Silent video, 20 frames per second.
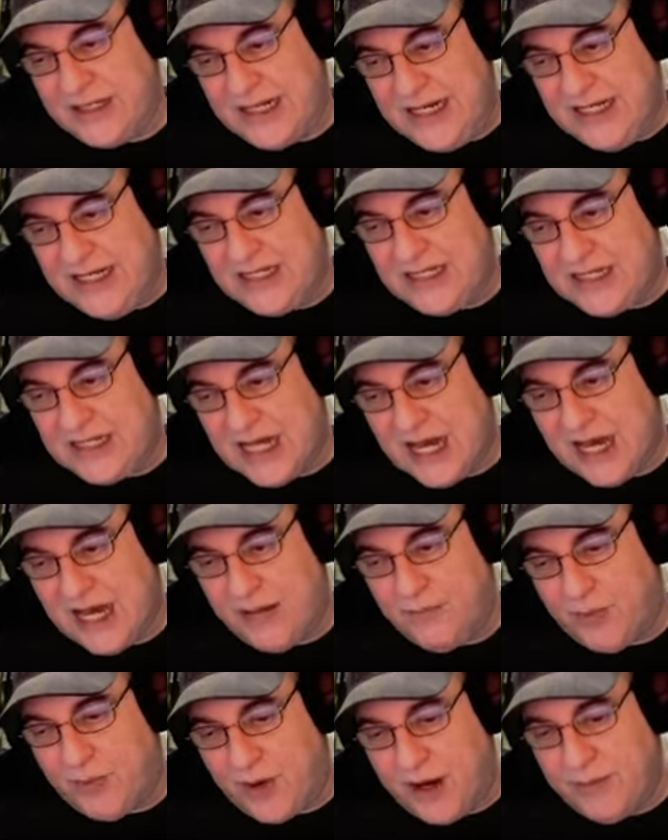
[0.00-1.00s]
each
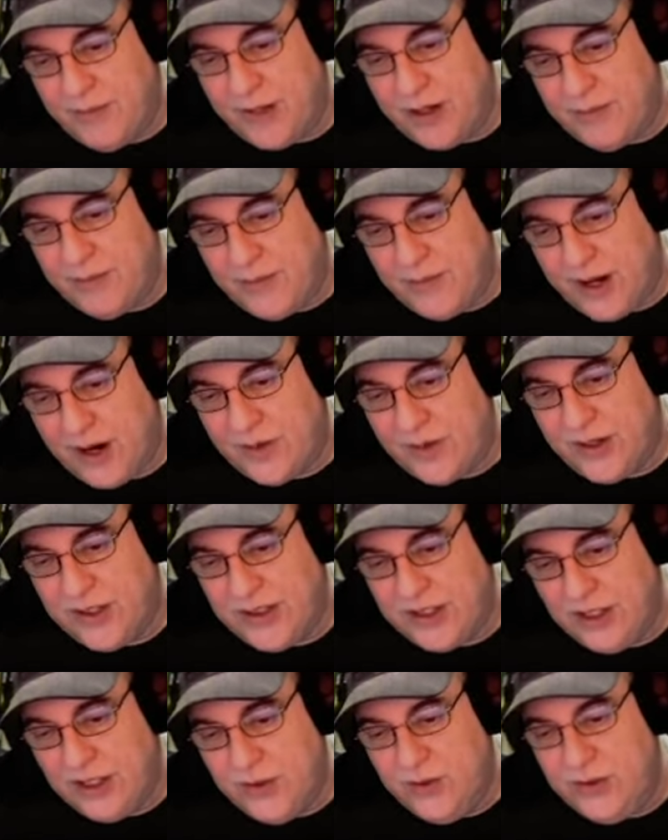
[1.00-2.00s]
time primary power is
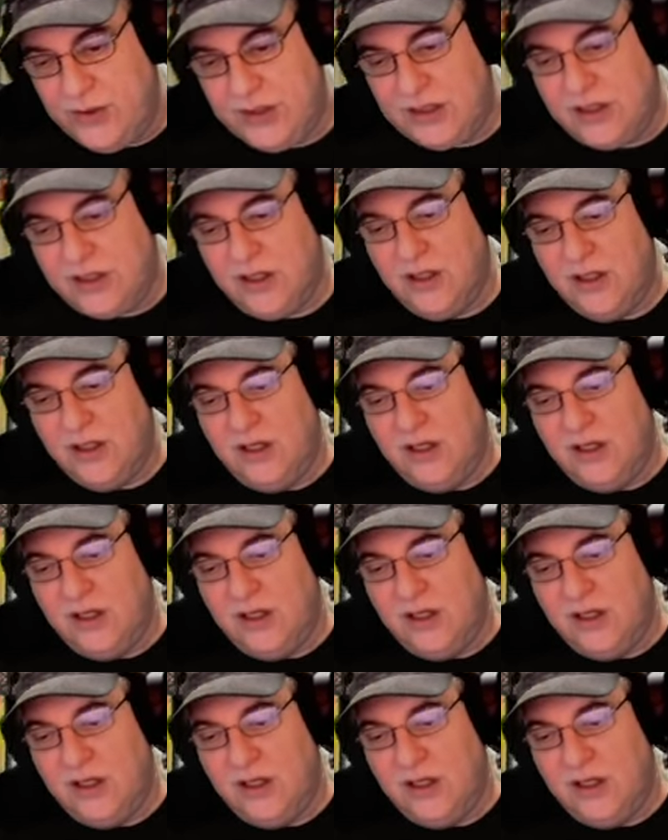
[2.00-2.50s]
used,